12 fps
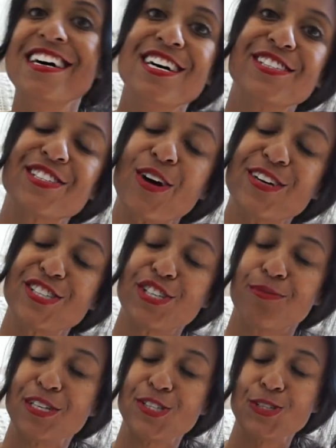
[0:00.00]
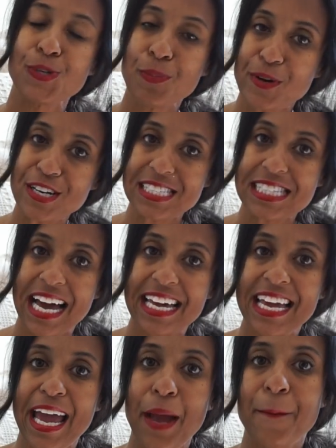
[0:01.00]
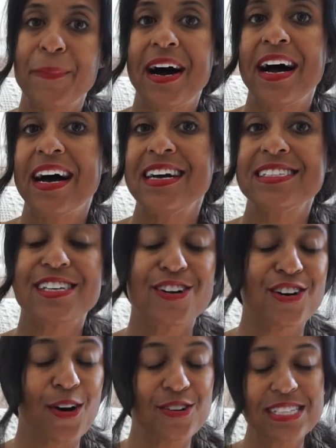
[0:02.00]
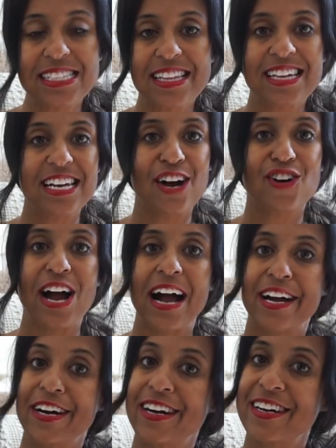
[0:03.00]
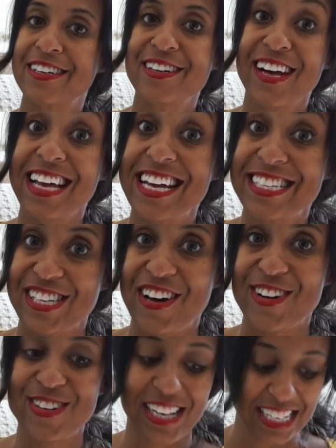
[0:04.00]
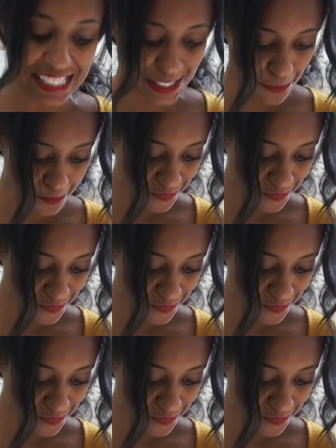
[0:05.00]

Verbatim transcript: So it should be super exciting. But go to see the Nutcracker. It's on our list.